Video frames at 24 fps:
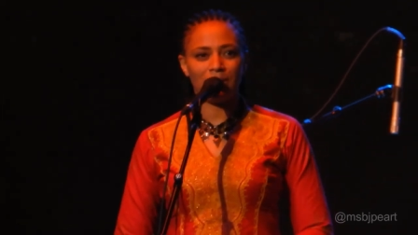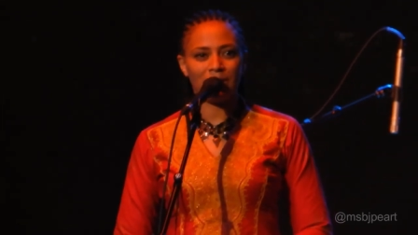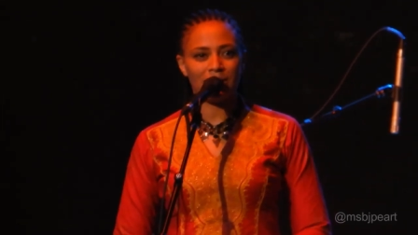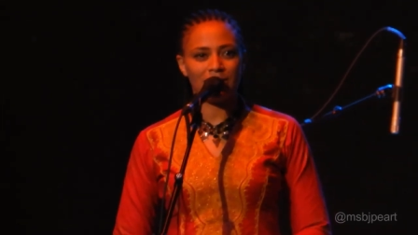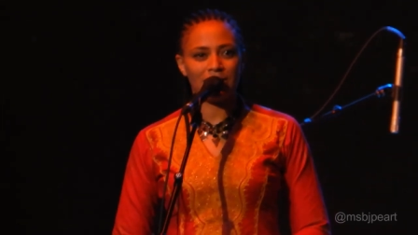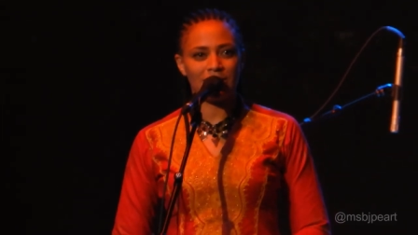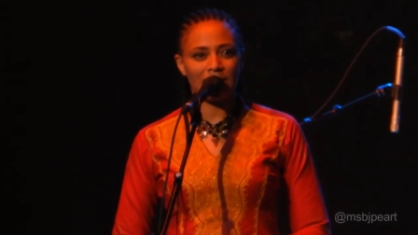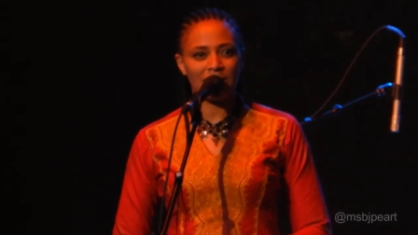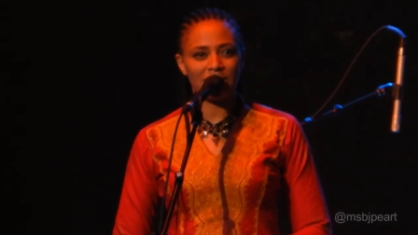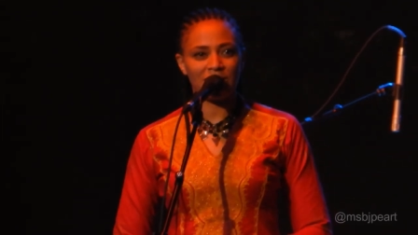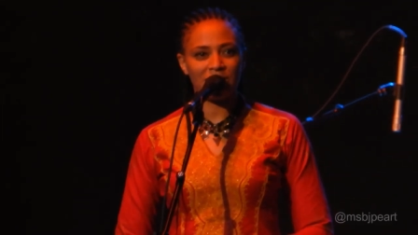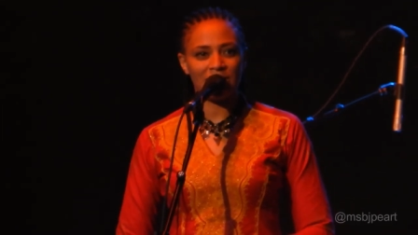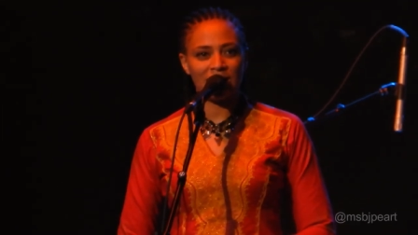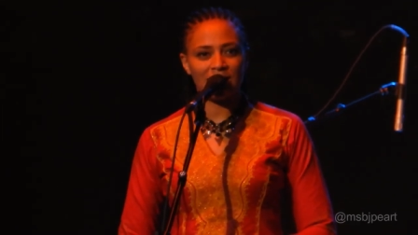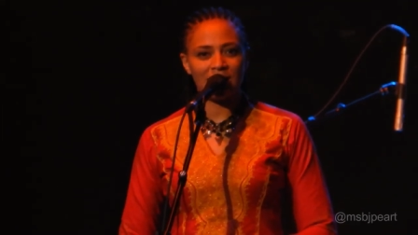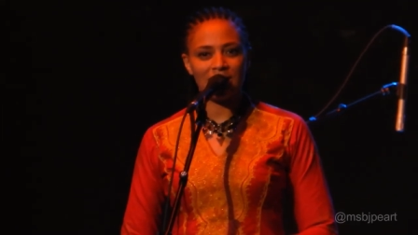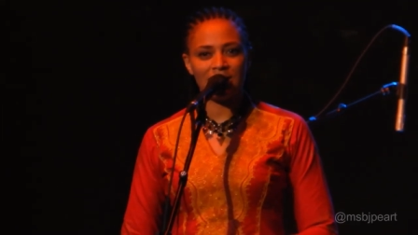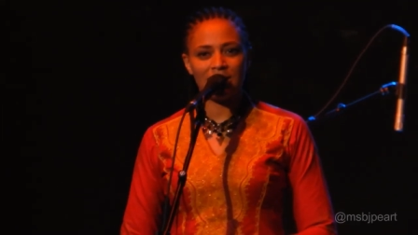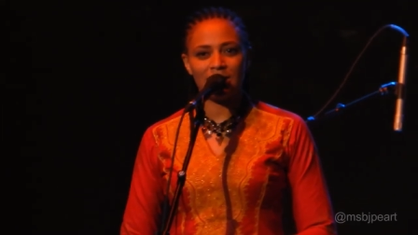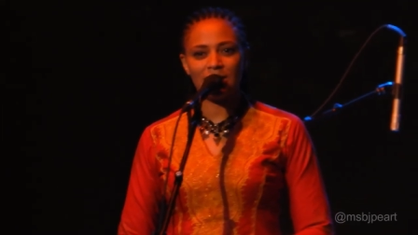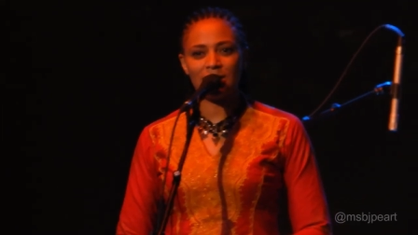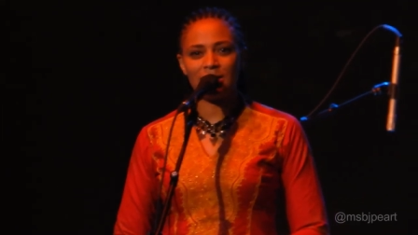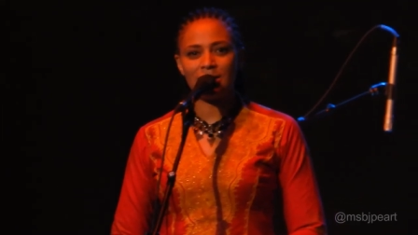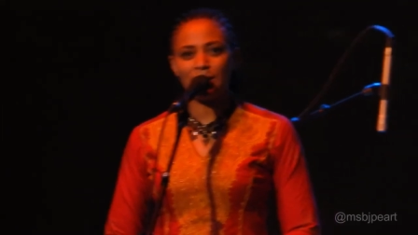because actually
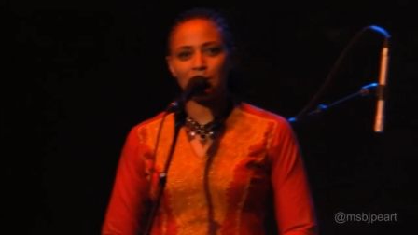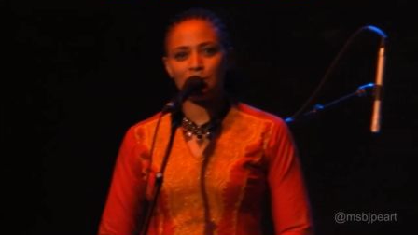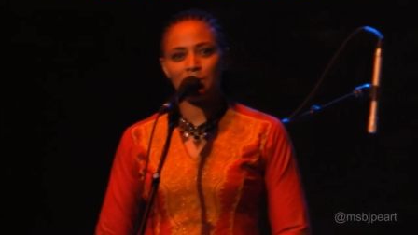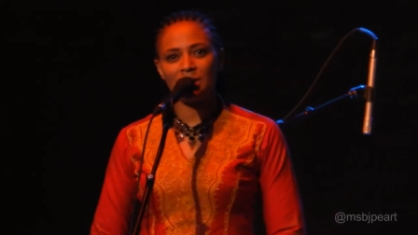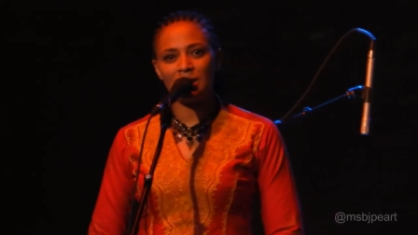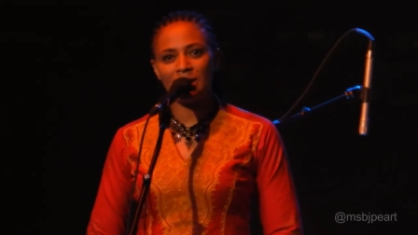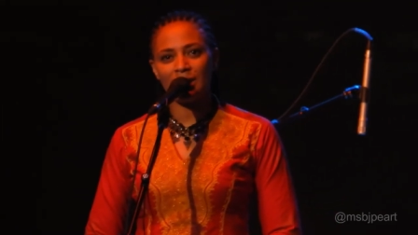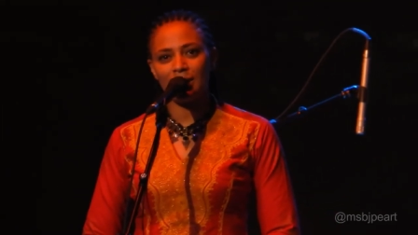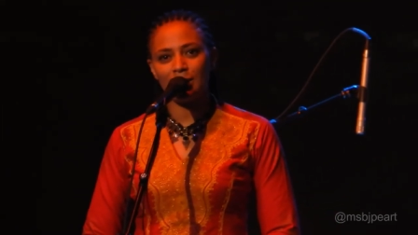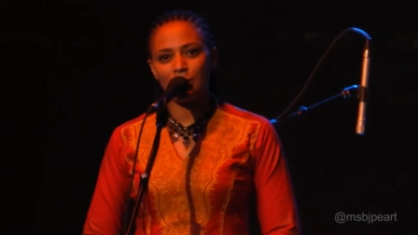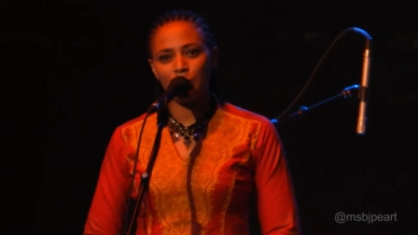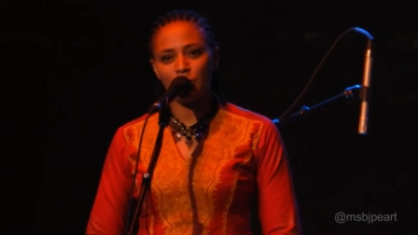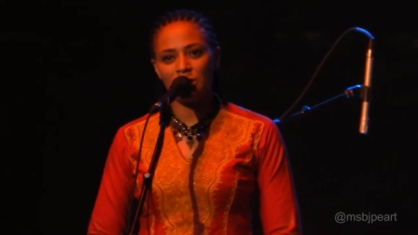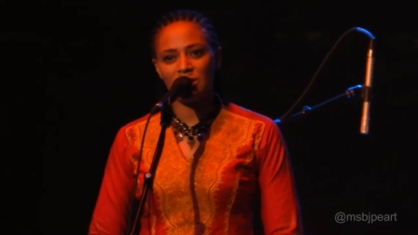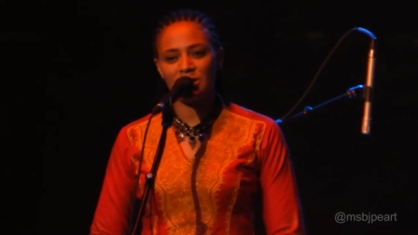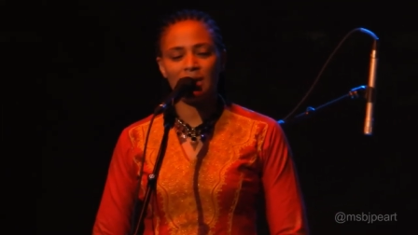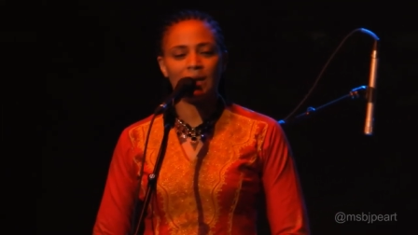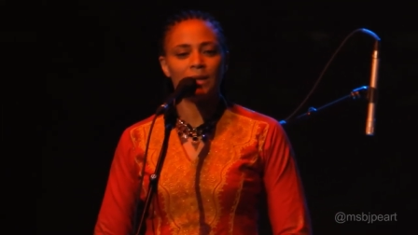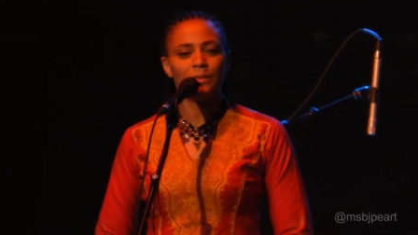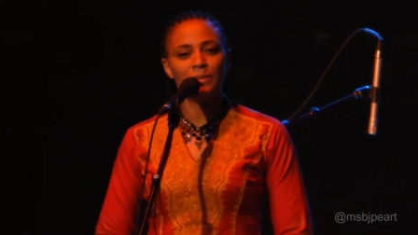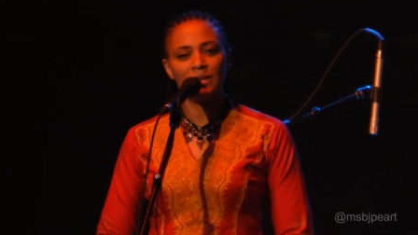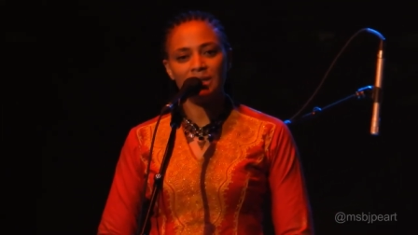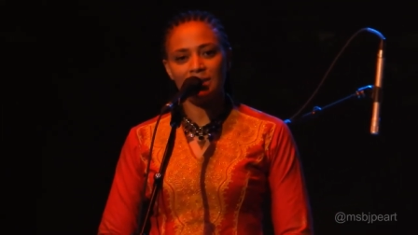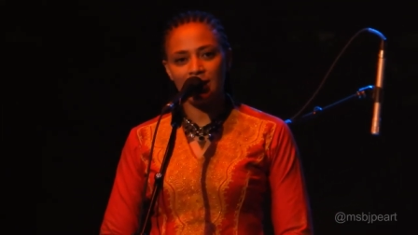this is something I wish
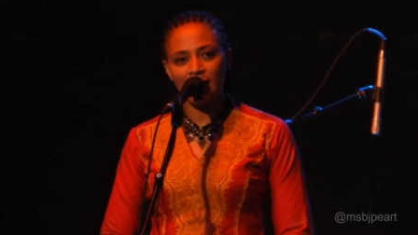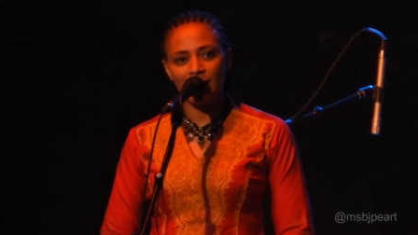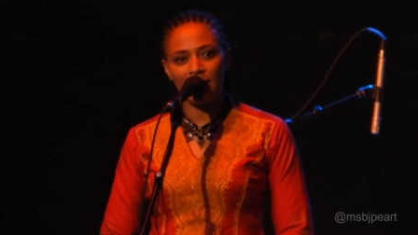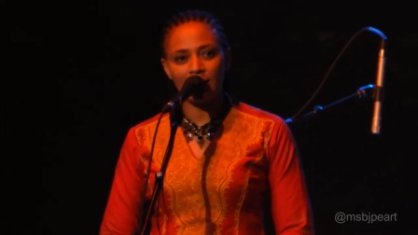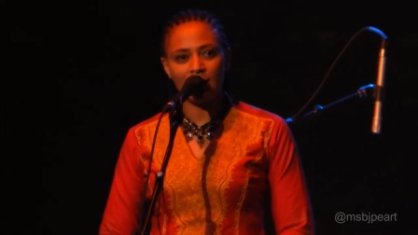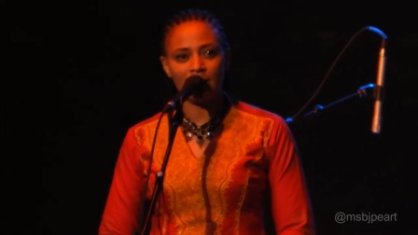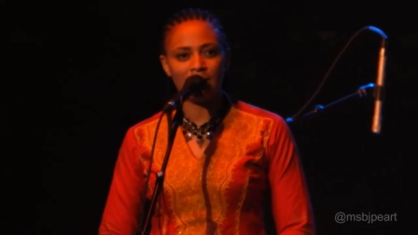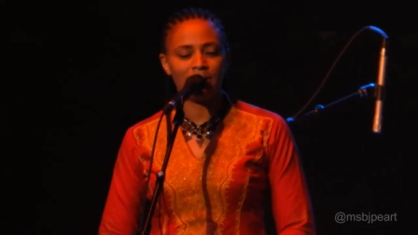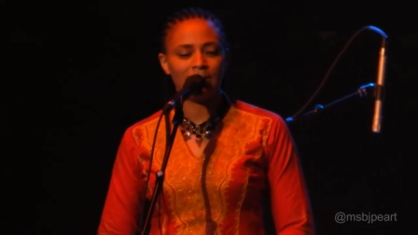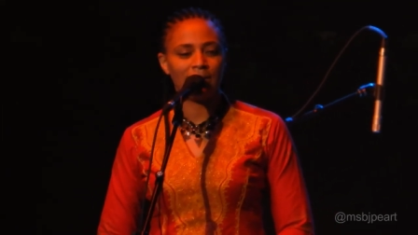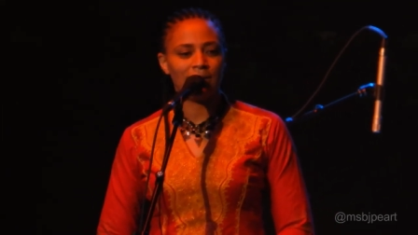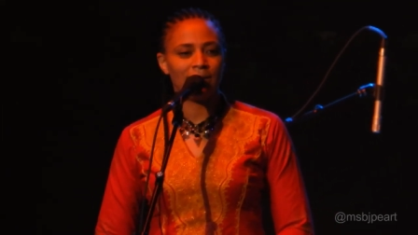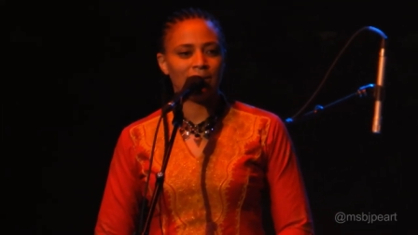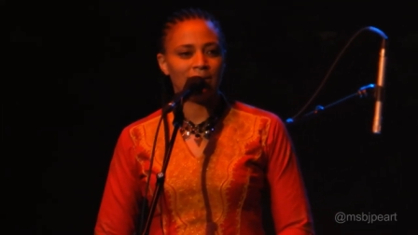had been done